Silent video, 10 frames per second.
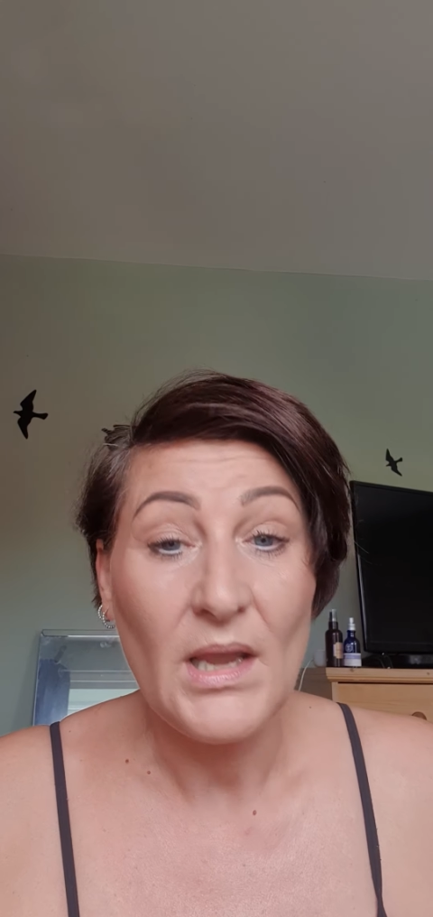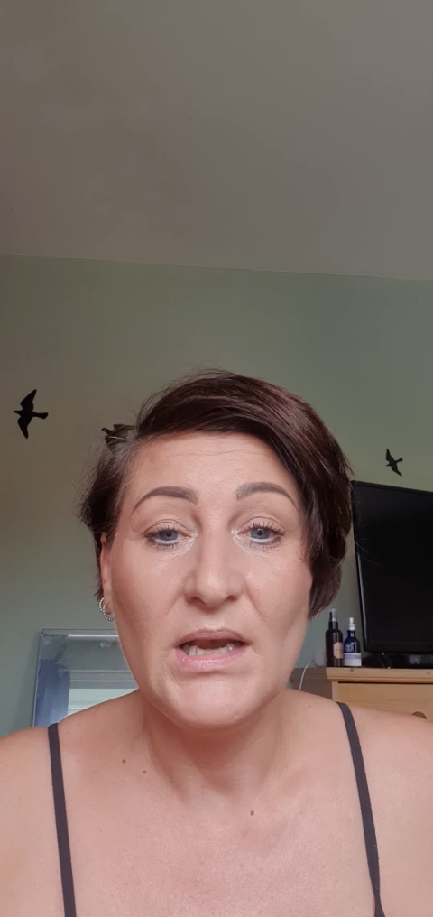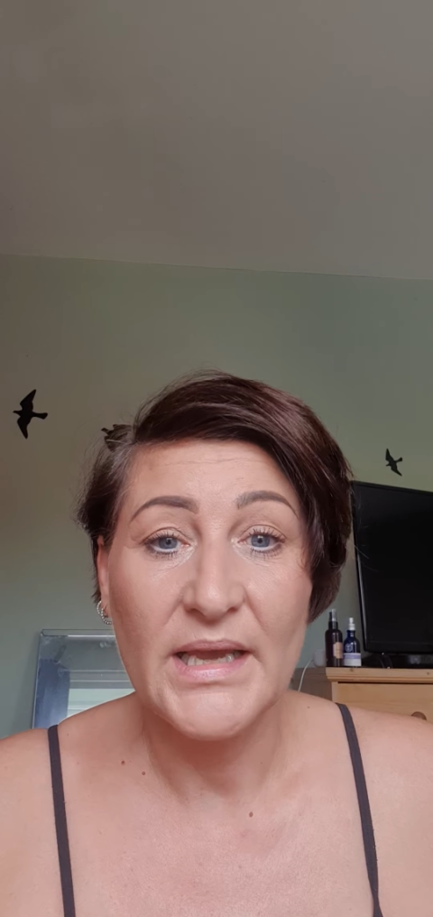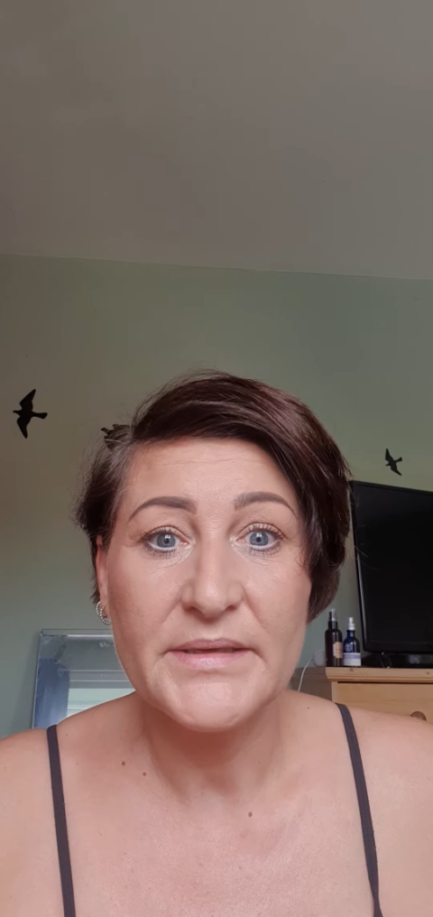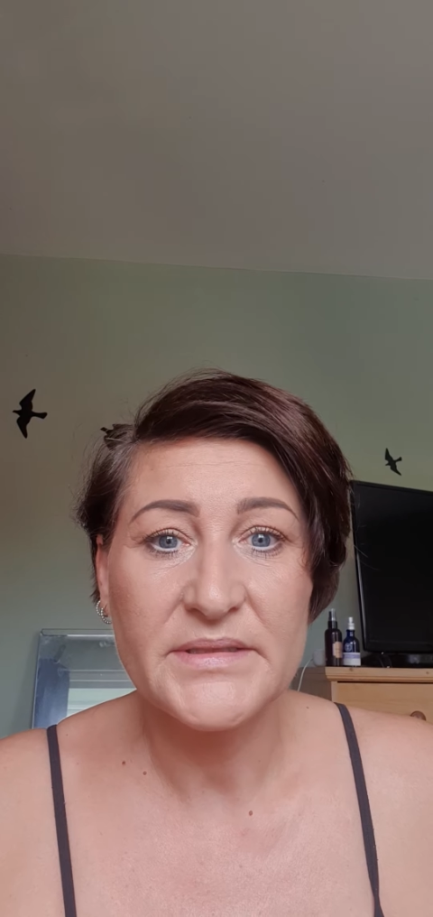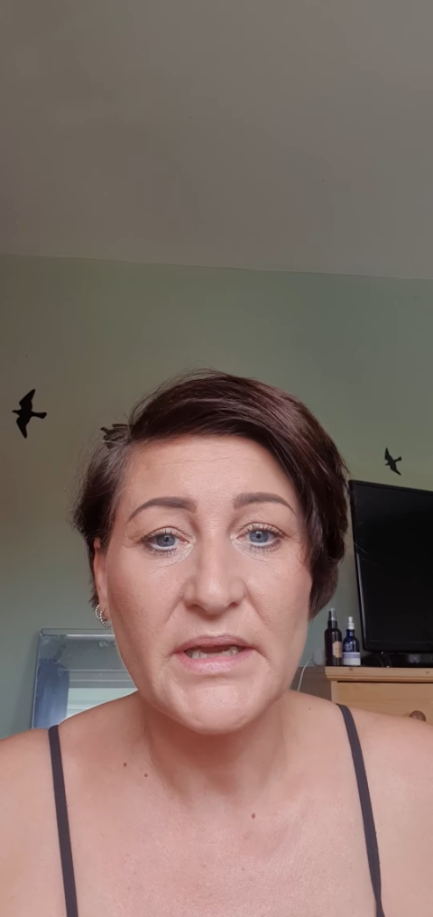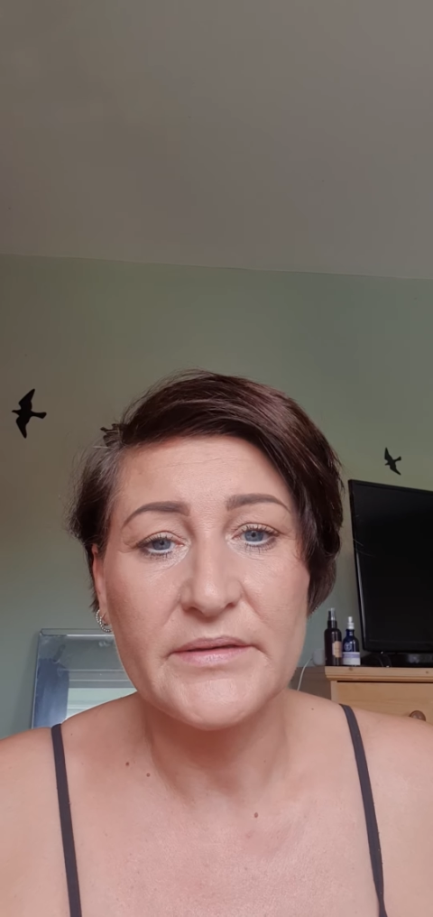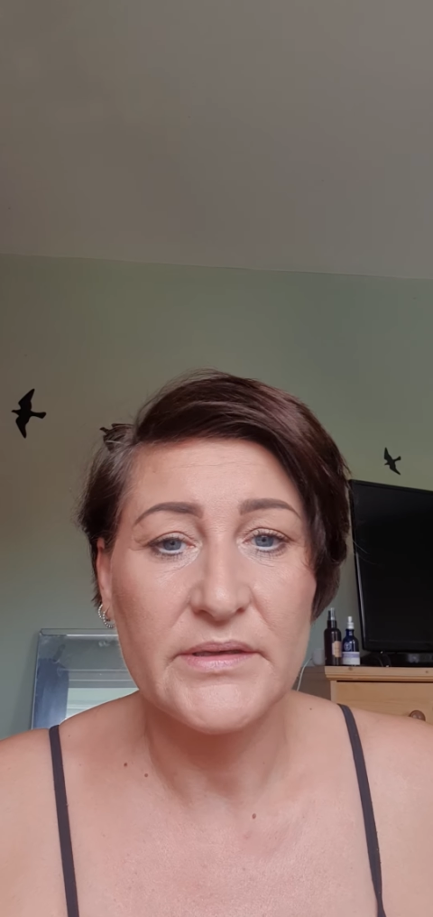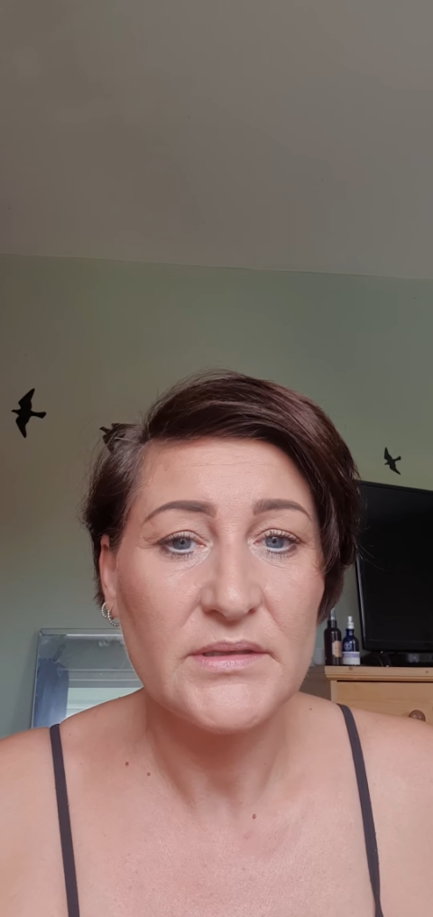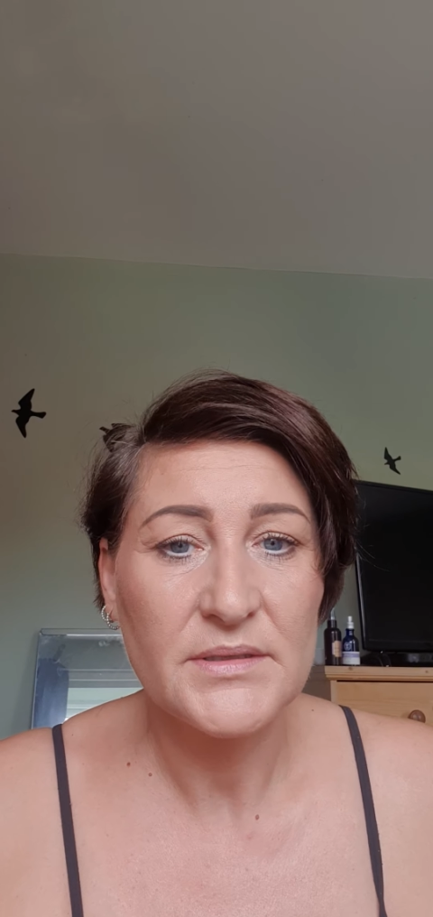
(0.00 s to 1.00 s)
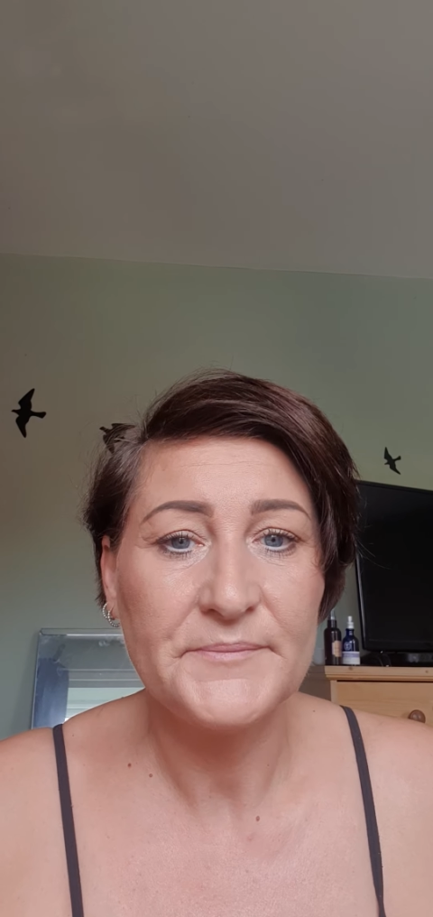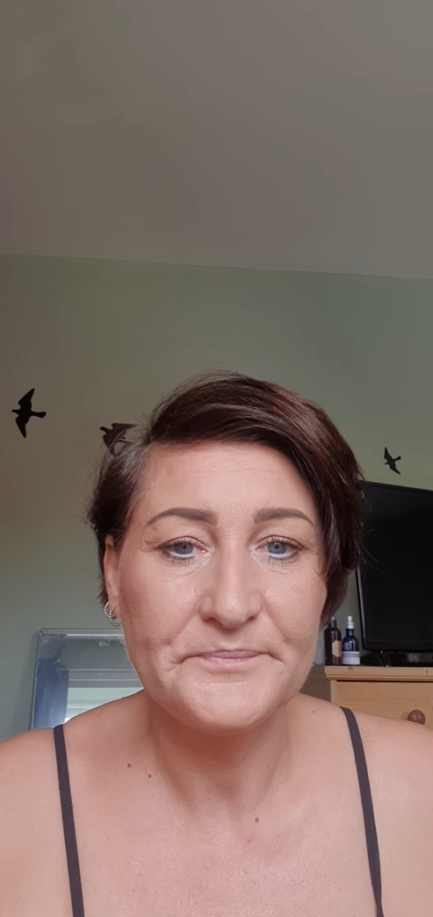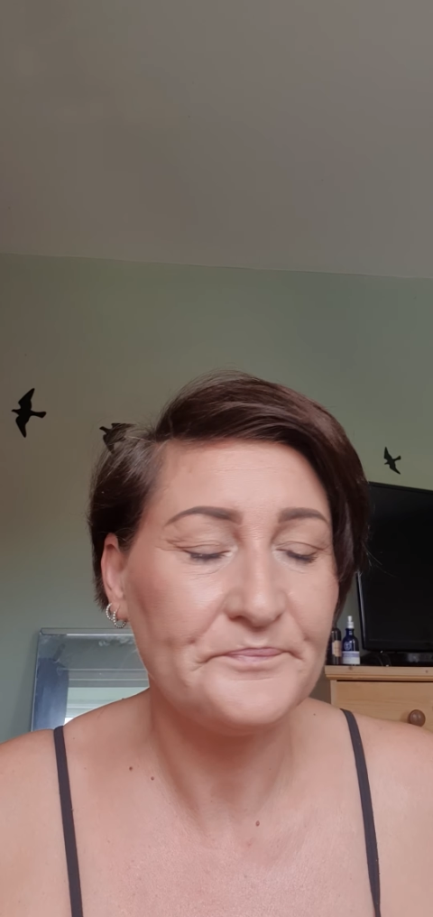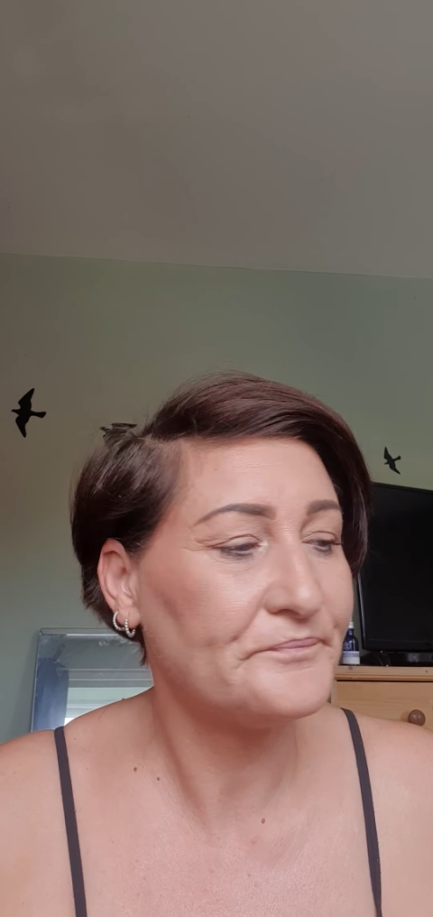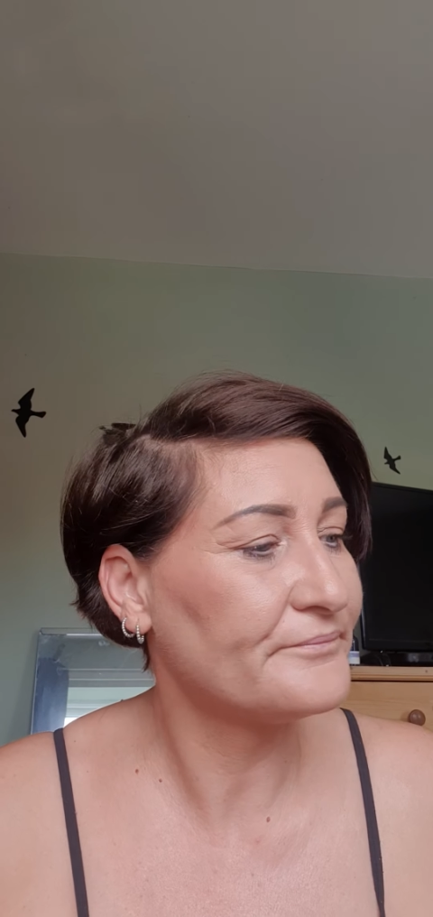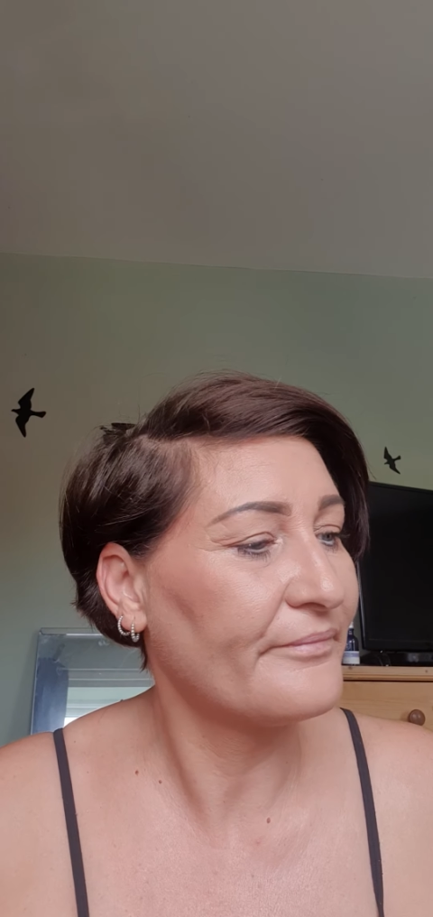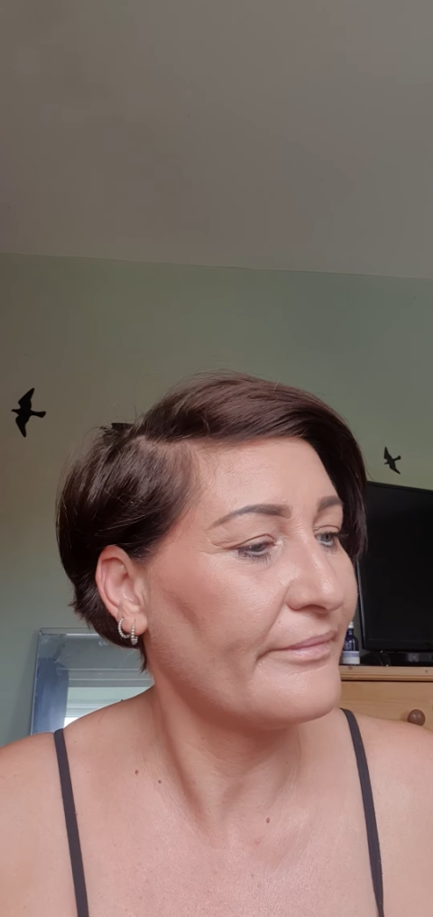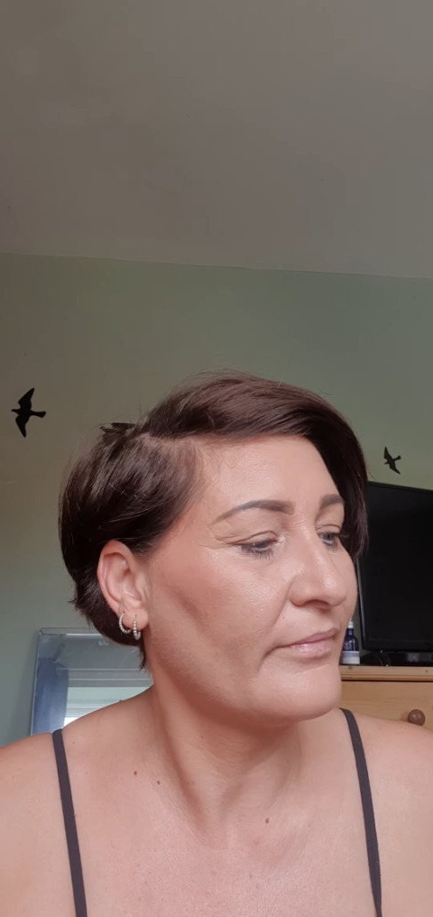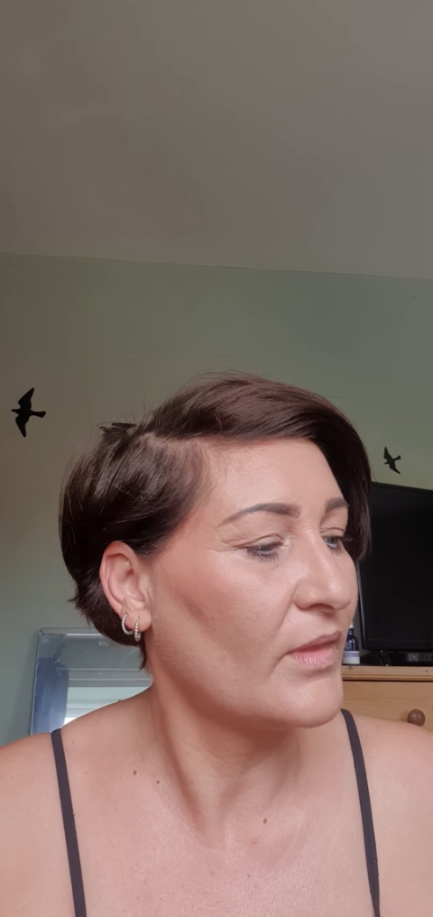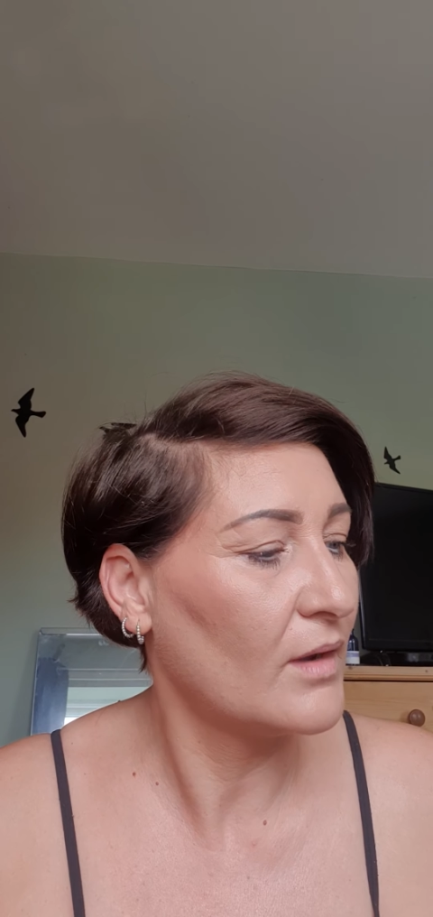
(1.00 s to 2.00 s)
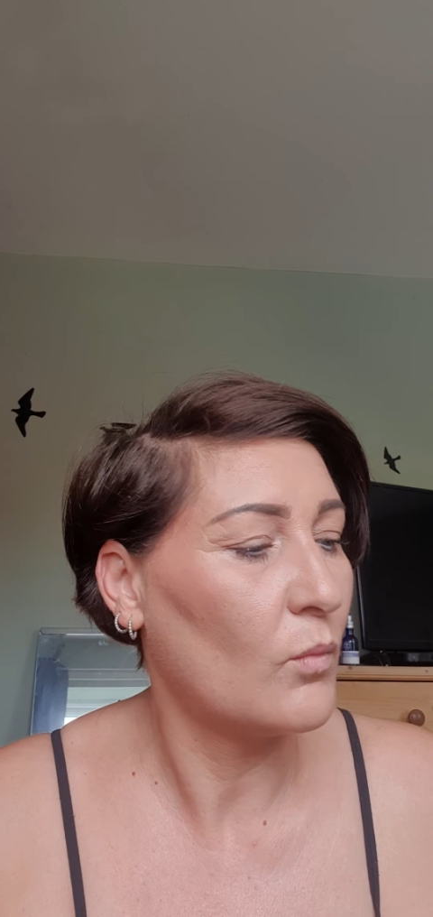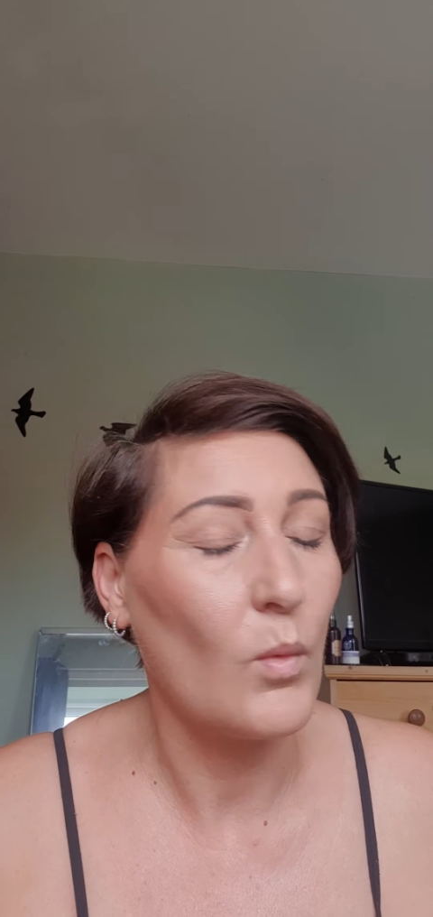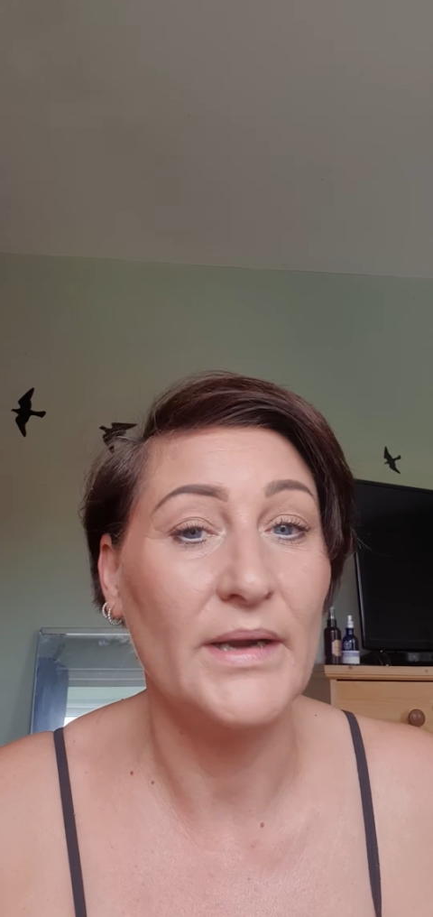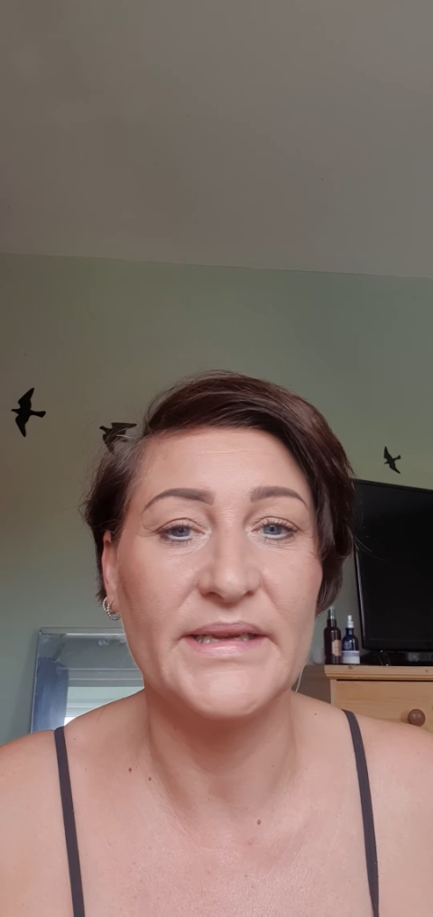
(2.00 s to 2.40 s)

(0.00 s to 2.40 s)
Leanne Sanders. Why